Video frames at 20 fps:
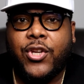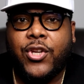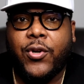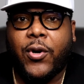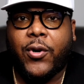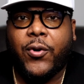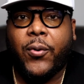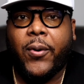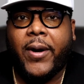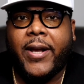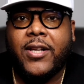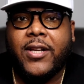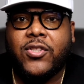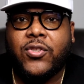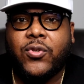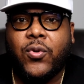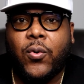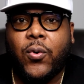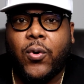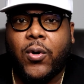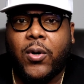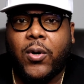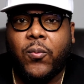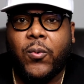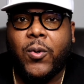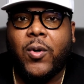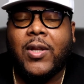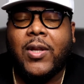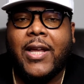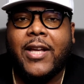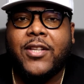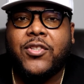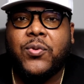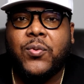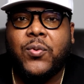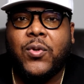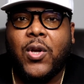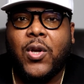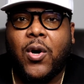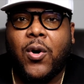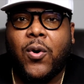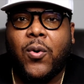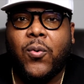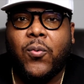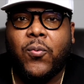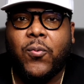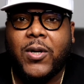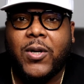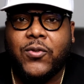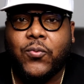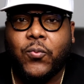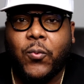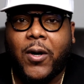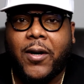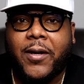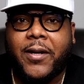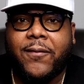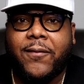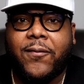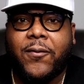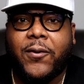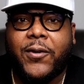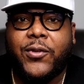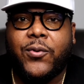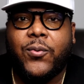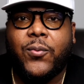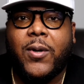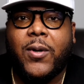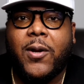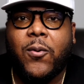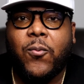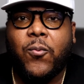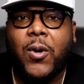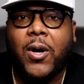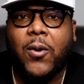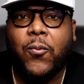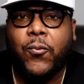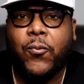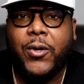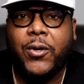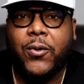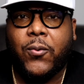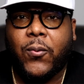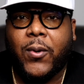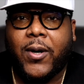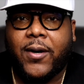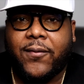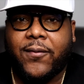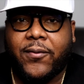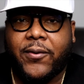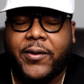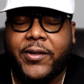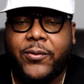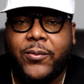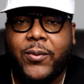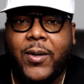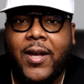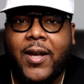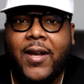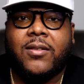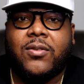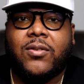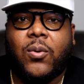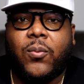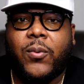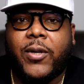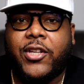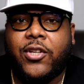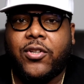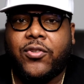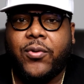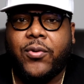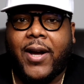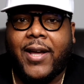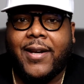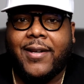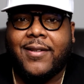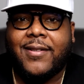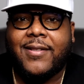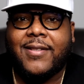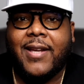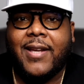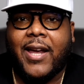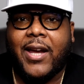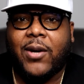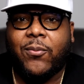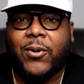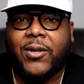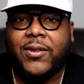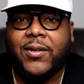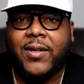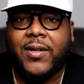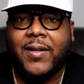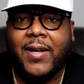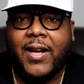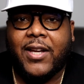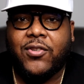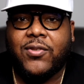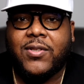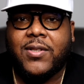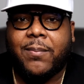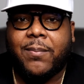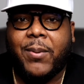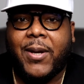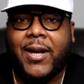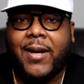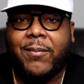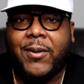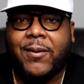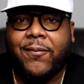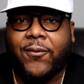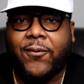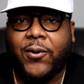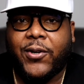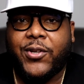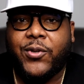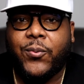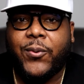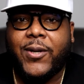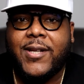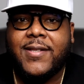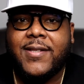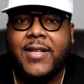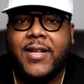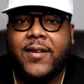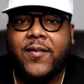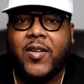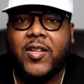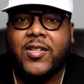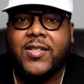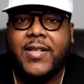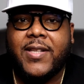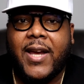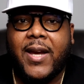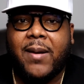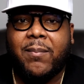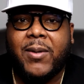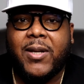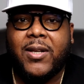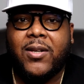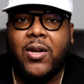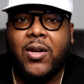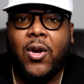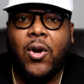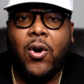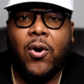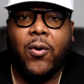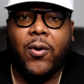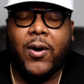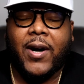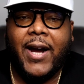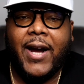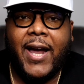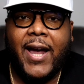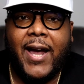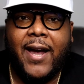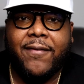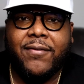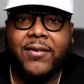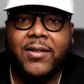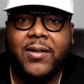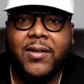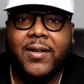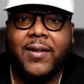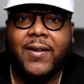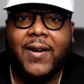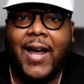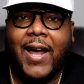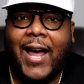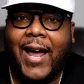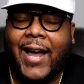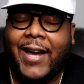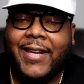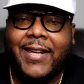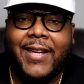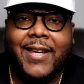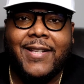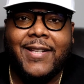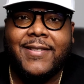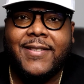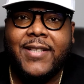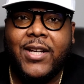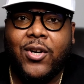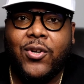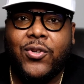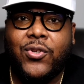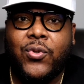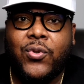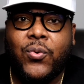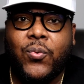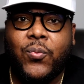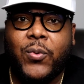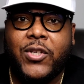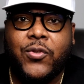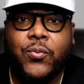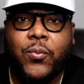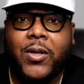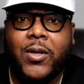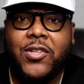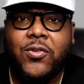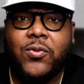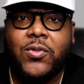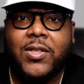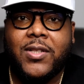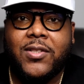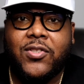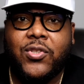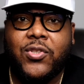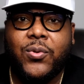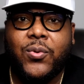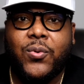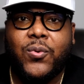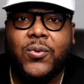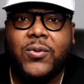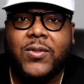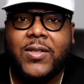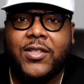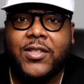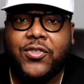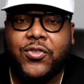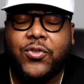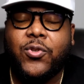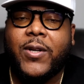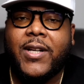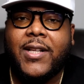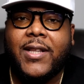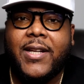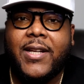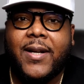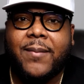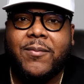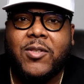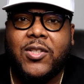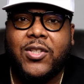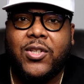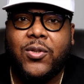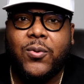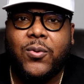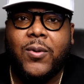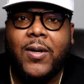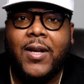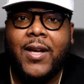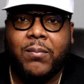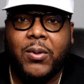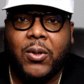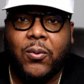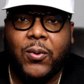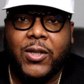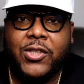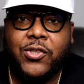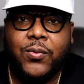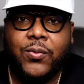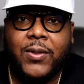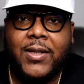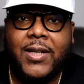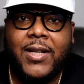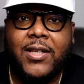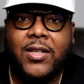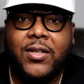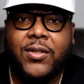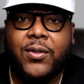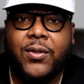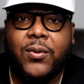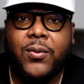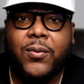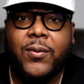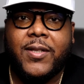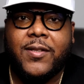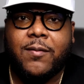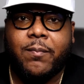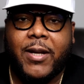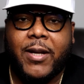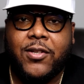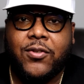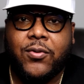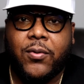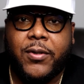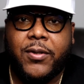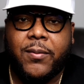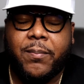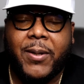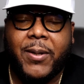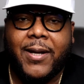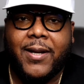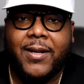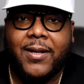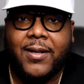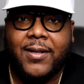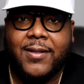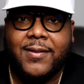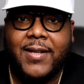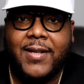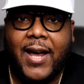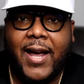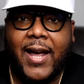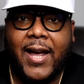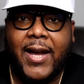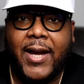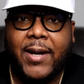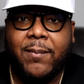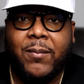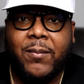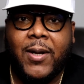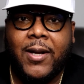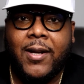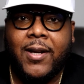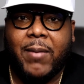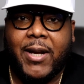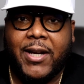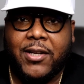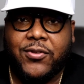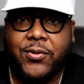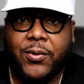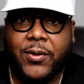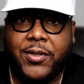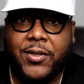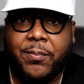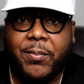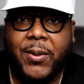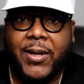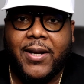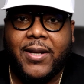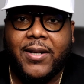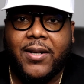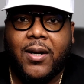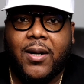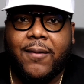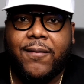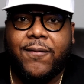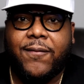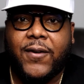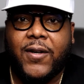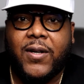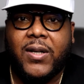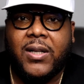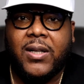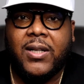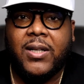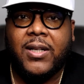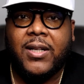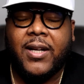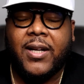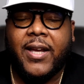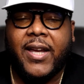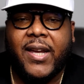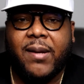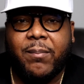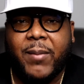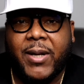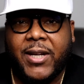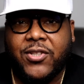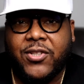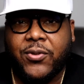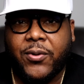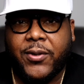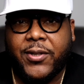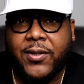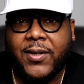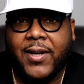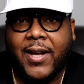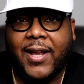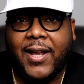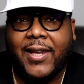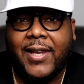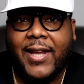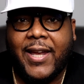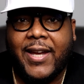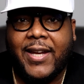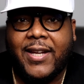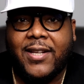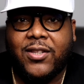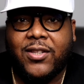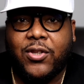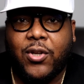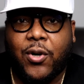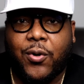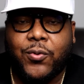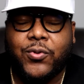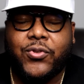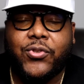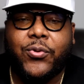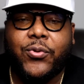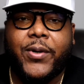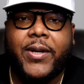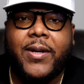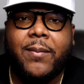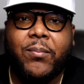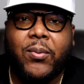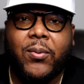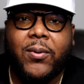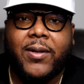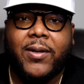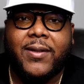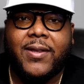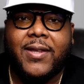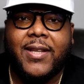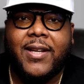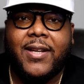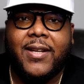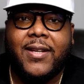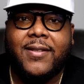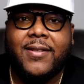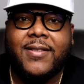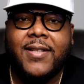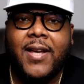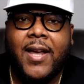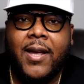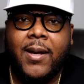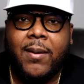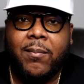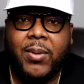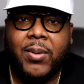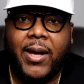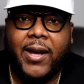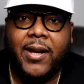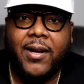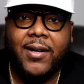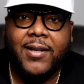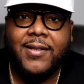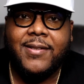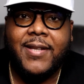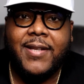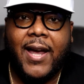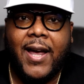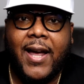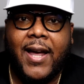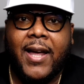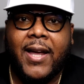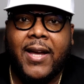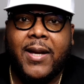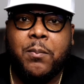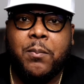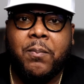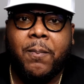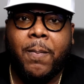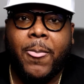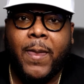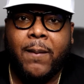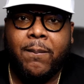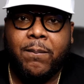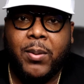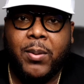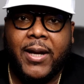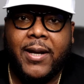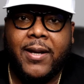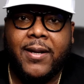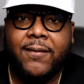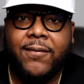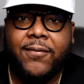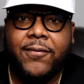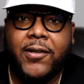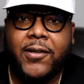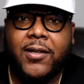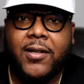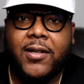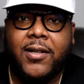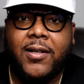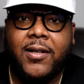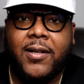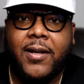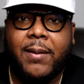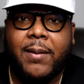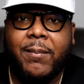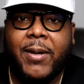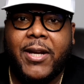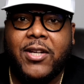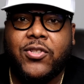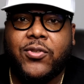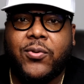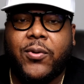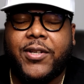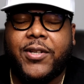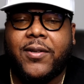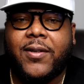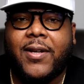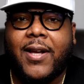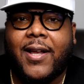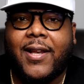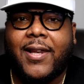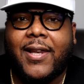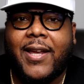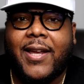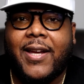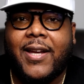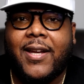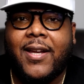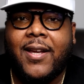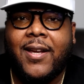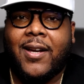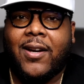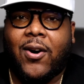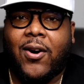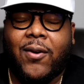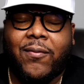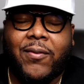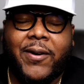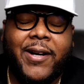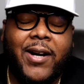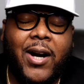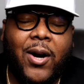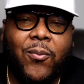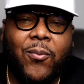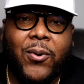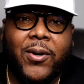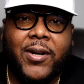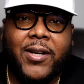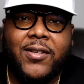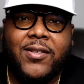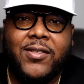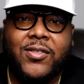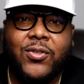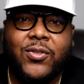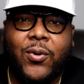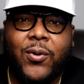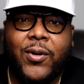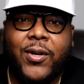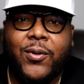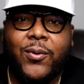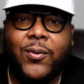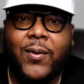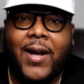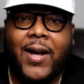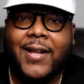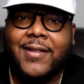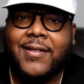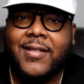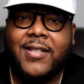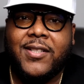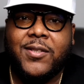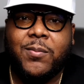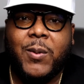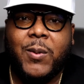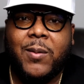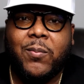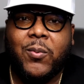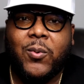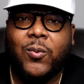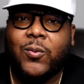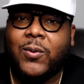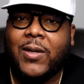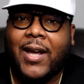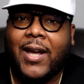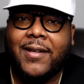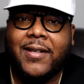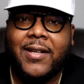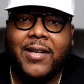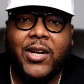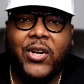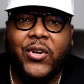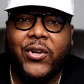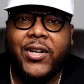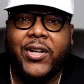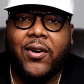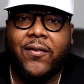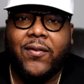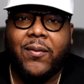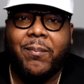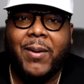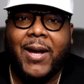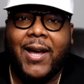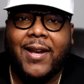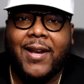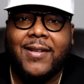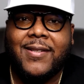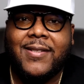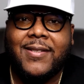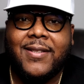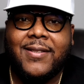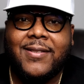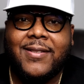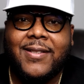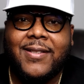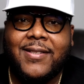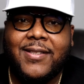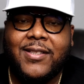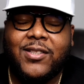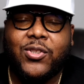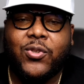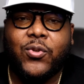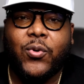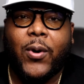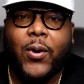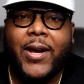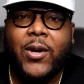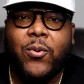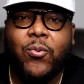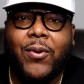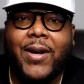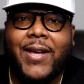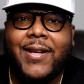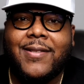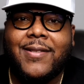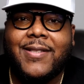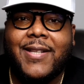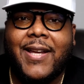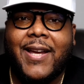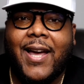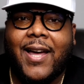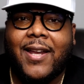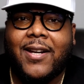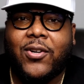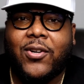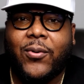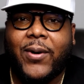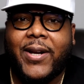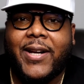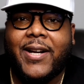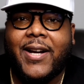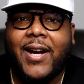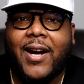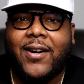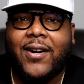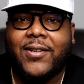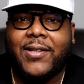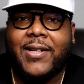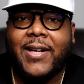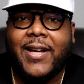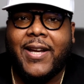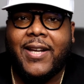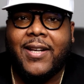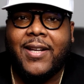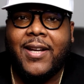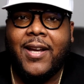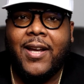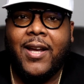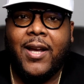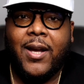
your credit score will let you know what's working for you and what will work for you. So when you're trying to decide whether or not you should pay before you receive your statement or after, I can't tell you which one you should choose. It's strictly up to you. But what you need to do is make sure you're paying on time, make sure you're paying on full, and make sure you're not late. Those three important things. Pay on time, paying for and make sure you're not late. Over here, I water your soil. I teach people not to carry over balances. This is a great way to stay out of credit card debt,